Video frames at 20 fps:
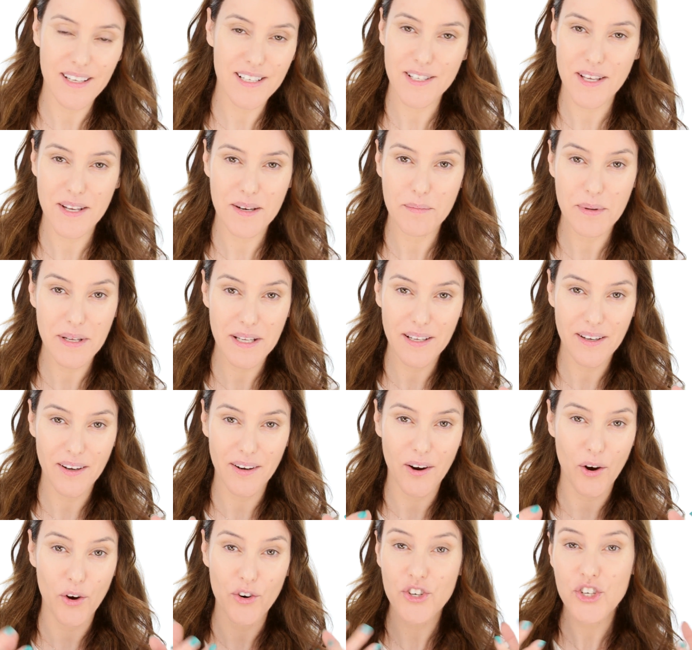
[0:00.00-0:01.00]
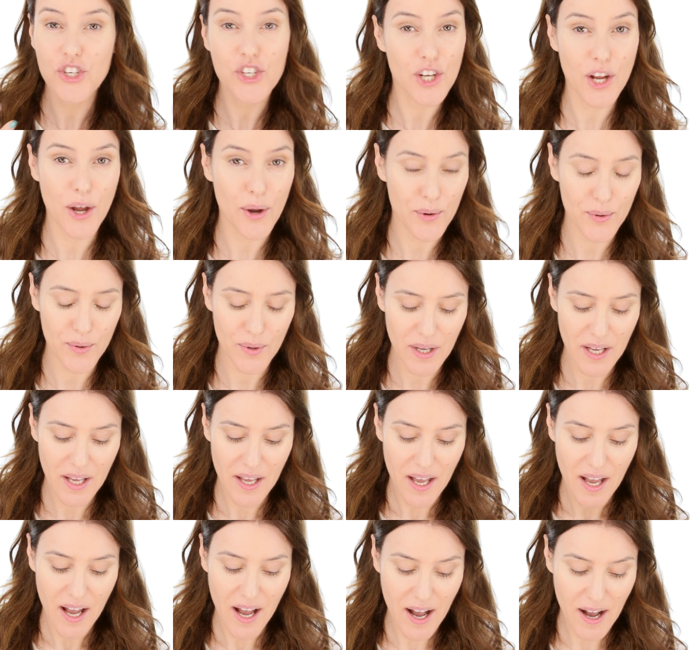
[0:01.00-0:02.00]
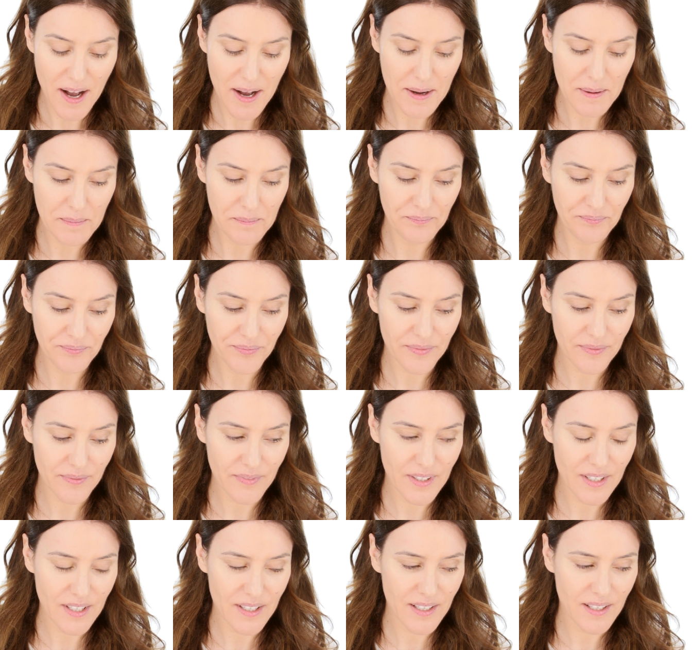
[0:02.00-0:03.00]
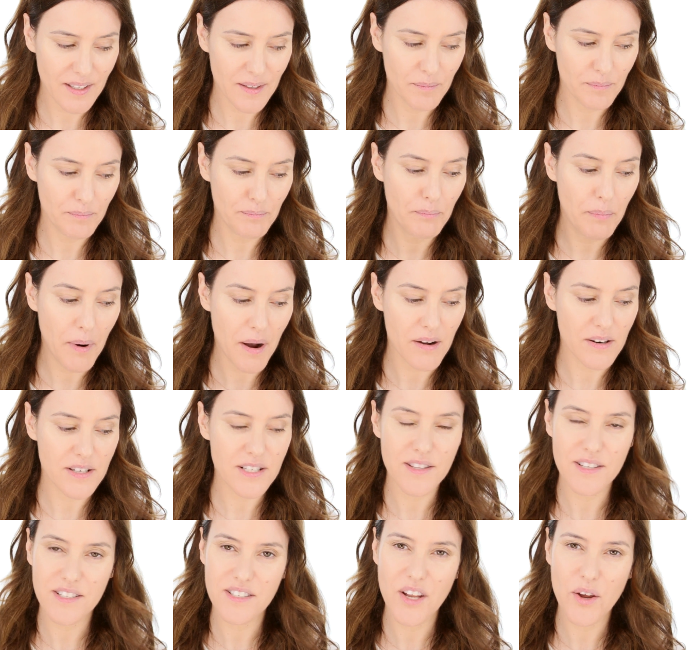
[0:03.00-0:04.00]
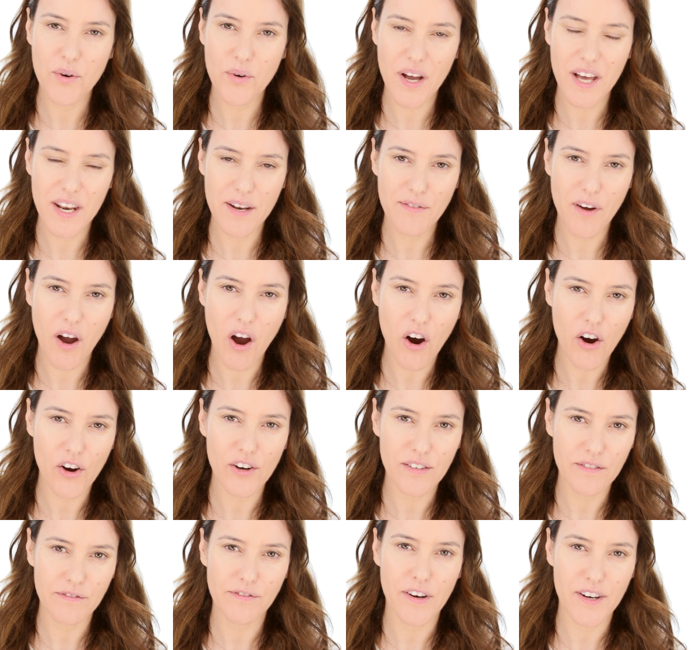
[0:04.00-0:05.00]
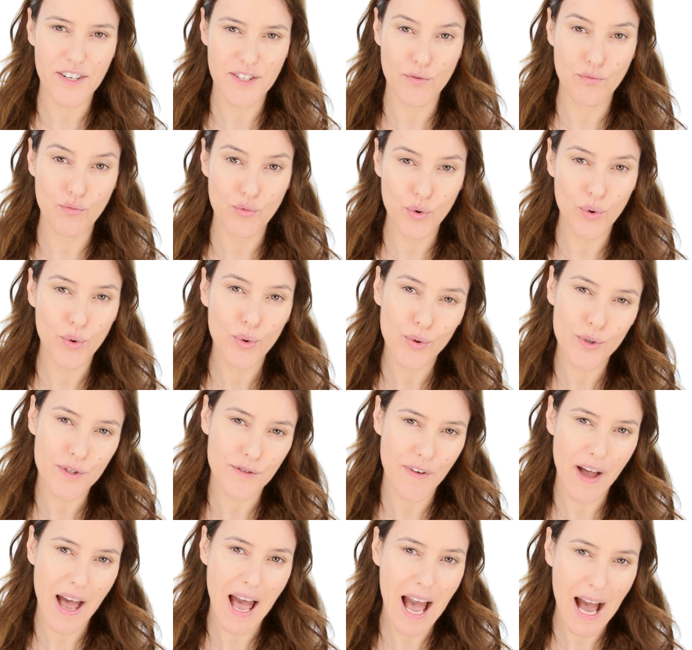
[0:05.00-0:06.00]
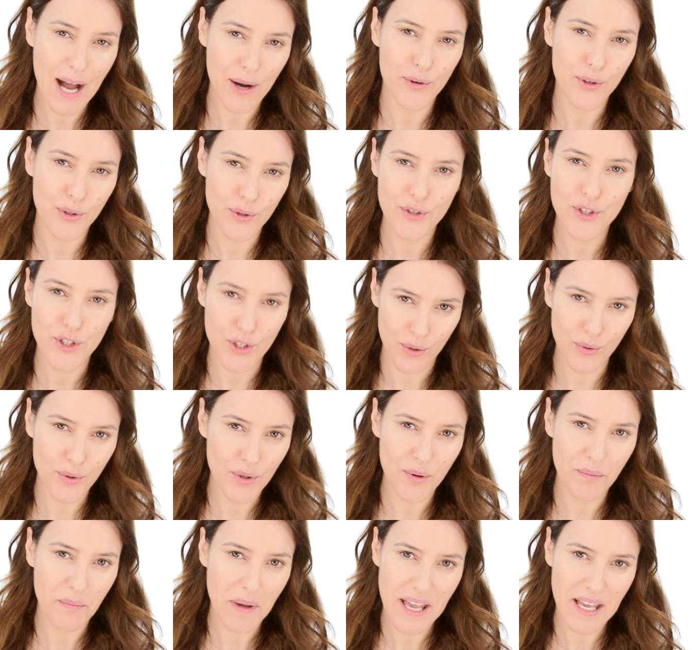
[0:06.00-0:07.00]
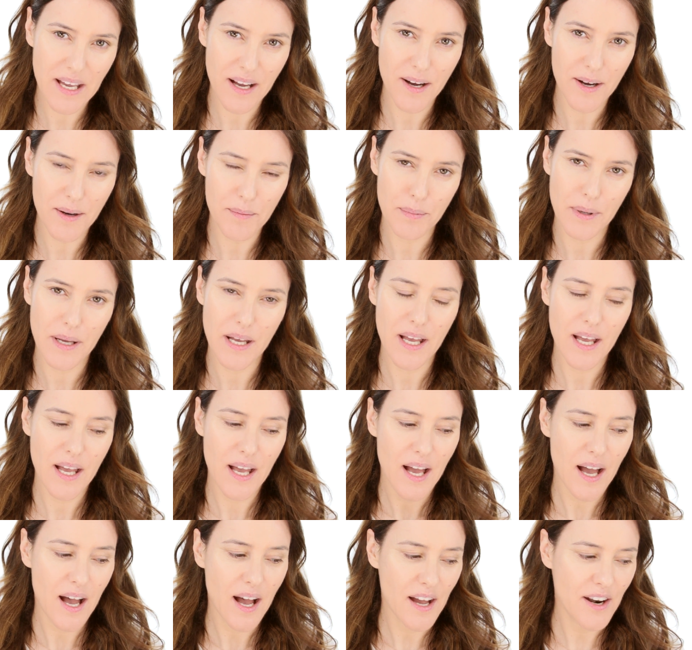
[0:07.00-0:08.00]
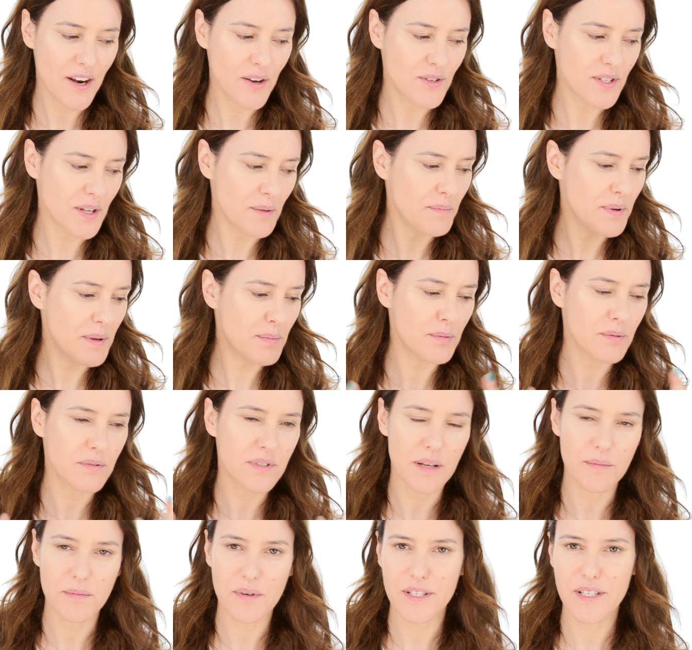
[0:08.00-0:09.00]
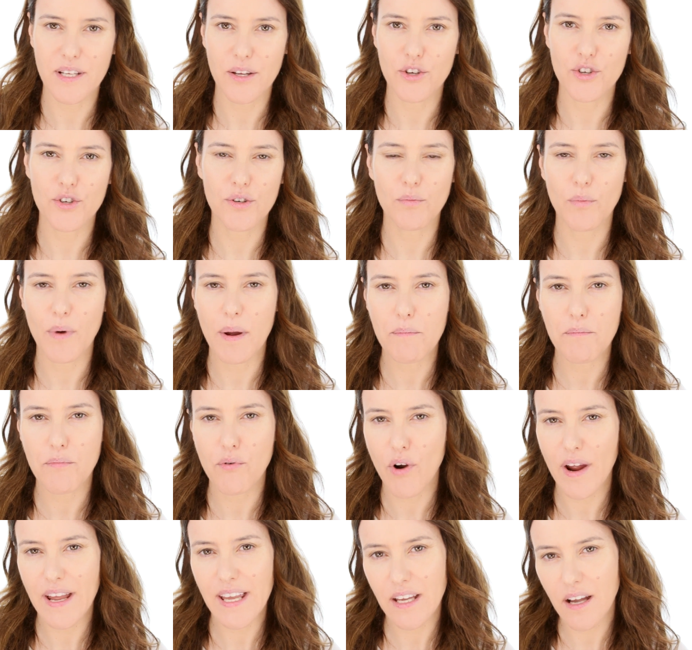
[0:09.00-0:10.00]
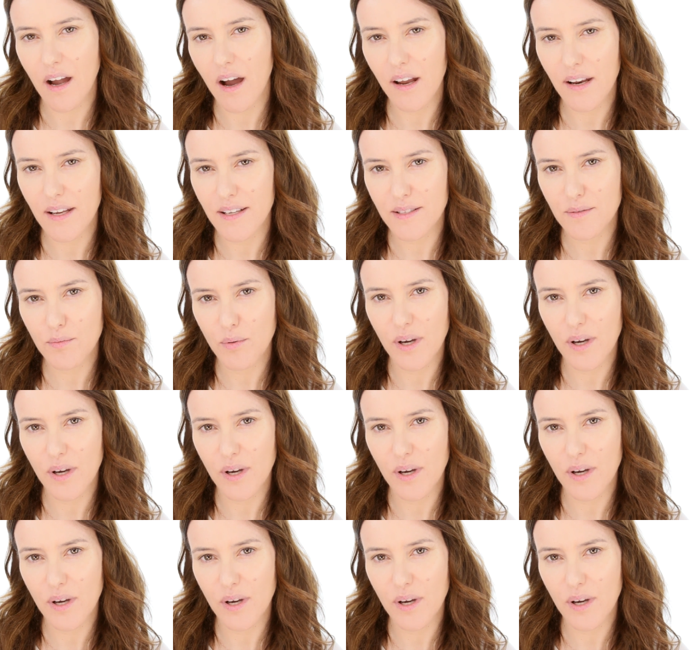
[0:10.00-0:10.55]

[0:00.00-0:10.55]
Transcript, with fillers: It's going to be on show. Um, but there's no kind of hard and fast rules for how you do your makeup. I know some people sometimes say you shouldn't wear bright colours.